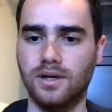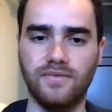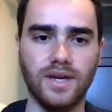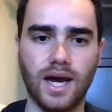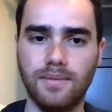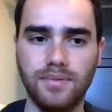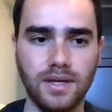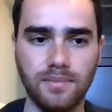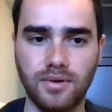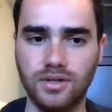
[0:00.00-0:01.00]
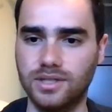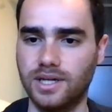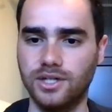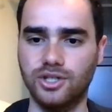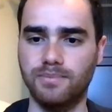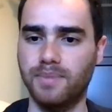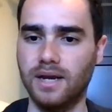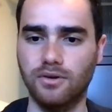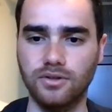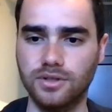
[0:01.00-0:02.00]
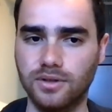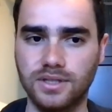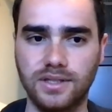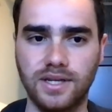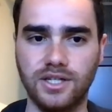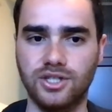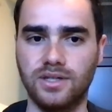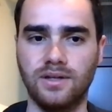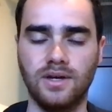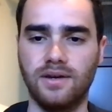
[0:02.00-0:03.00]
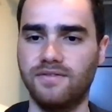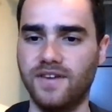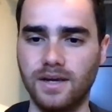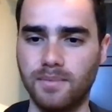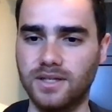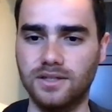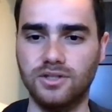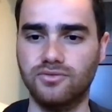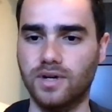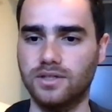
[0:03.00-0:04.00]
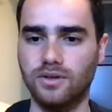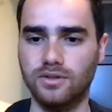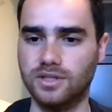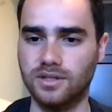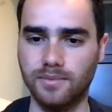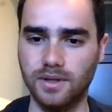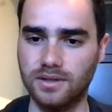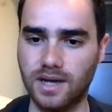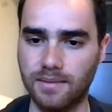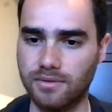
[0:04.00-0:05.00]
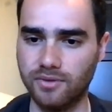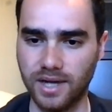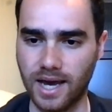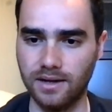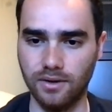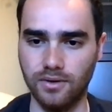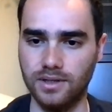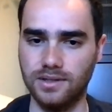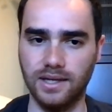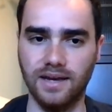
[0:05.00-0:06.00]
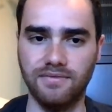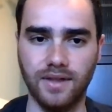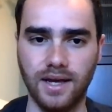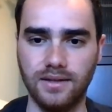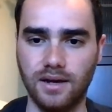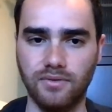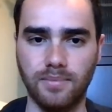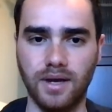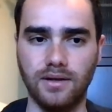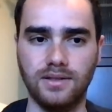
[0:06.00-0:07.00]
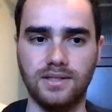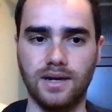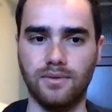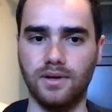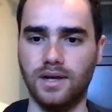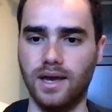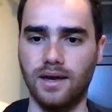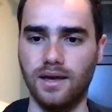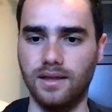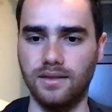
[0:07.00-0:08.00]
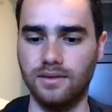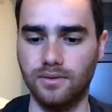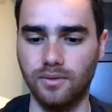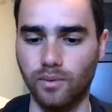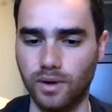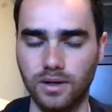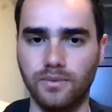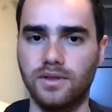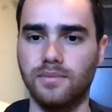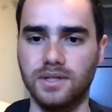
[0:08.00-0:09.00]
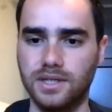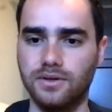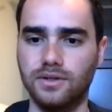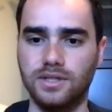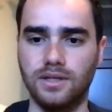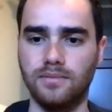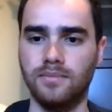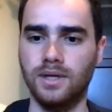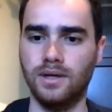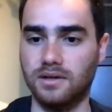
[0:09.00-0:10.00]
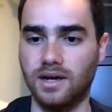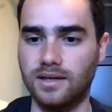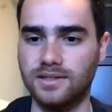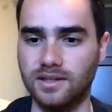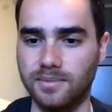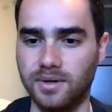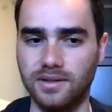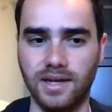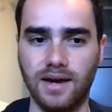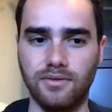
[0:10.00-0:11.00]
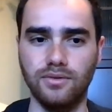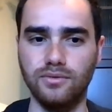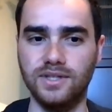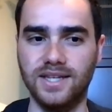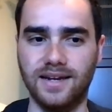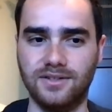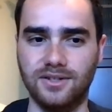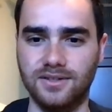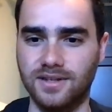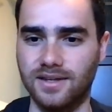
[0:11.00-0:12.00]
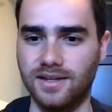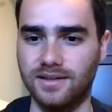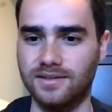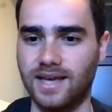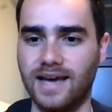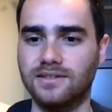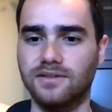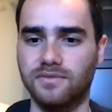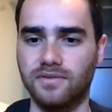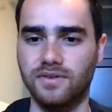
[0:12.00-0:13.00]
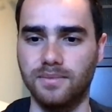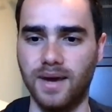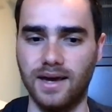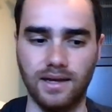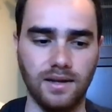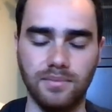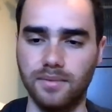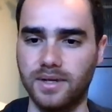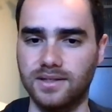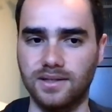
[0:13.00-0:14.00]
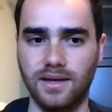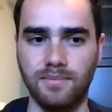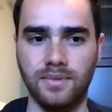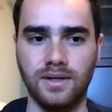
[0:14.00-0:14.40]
VIP impersonation, payroll solicitation, fake message threads. Those are some of the top 3 categories that get flagged on Rebellion's network. And working with the Material team, they're constantly building out new detectors and asking for feedback and implementing them.